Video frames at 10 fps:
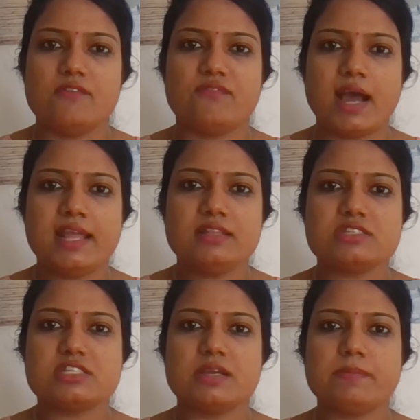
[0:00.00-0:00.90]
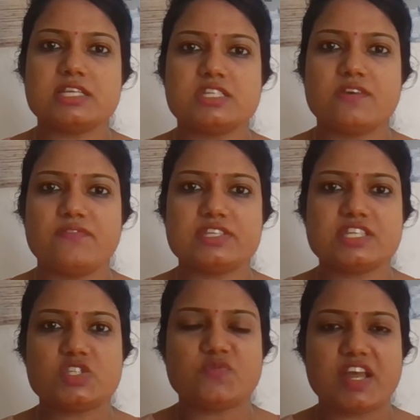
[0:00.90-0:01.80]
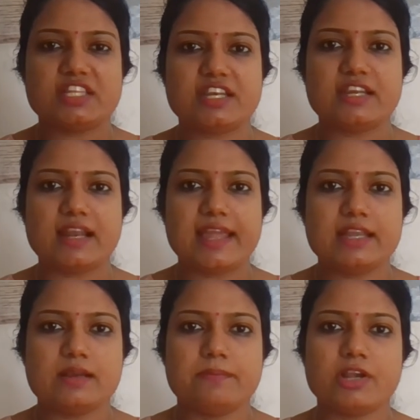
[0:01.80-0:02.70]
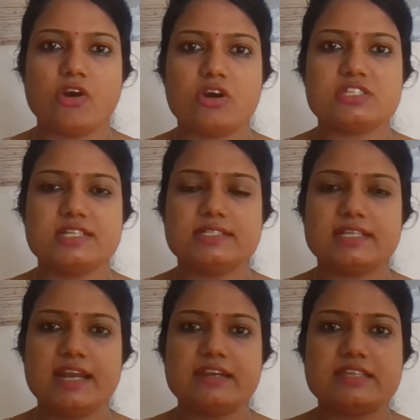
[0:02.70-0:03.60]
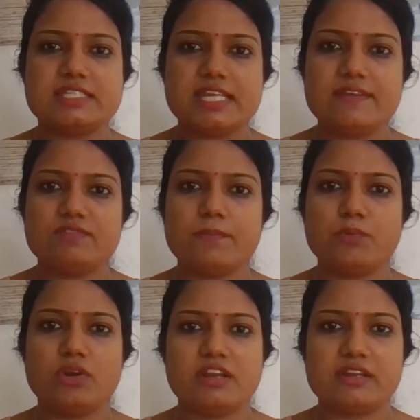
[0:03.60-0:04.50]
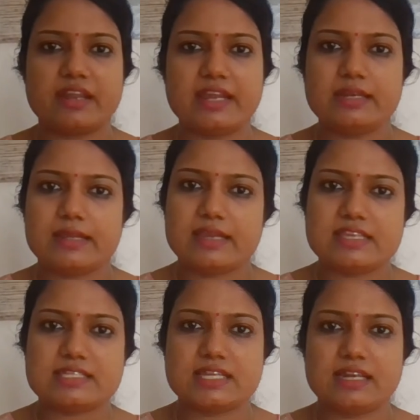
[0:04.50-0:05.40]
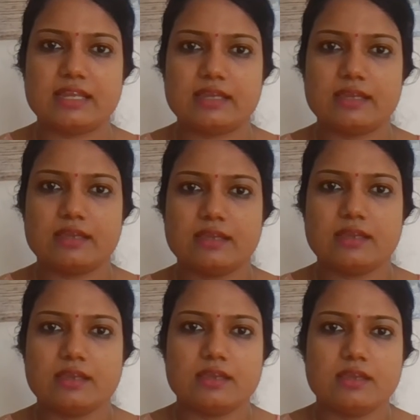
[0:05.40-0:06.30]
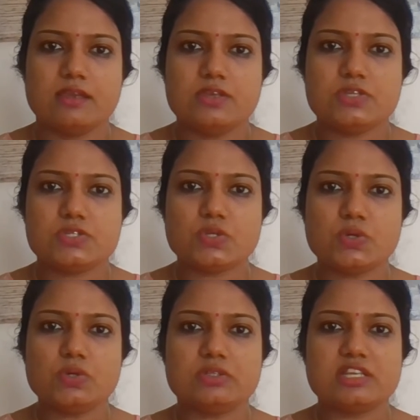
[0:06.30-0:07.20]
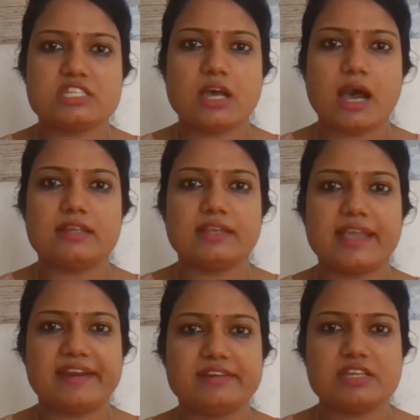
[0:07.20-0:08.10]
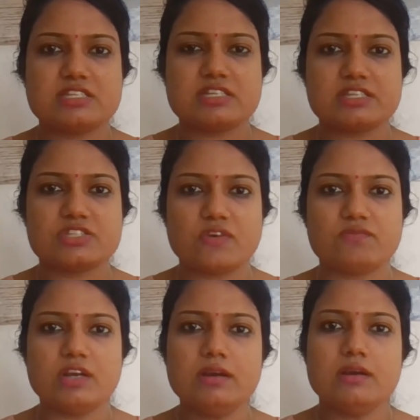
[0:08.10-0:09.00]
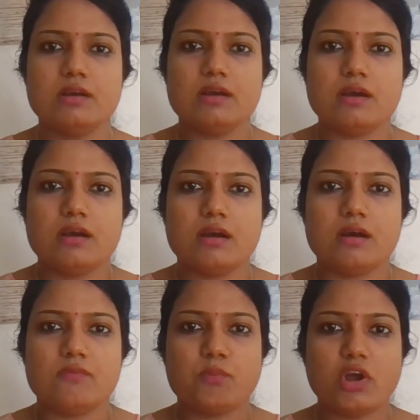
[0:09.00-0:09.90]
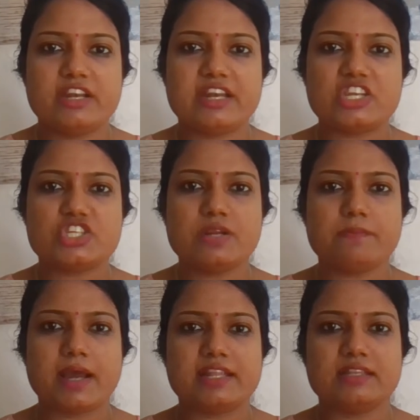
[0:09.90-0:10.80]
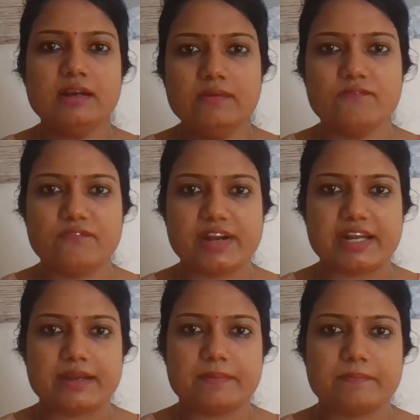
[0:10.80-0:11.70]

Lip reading: Why the stigma surface is feathery like? Because it can receive the pollen grain easily. So these are the characteristics of the pollination by the wind.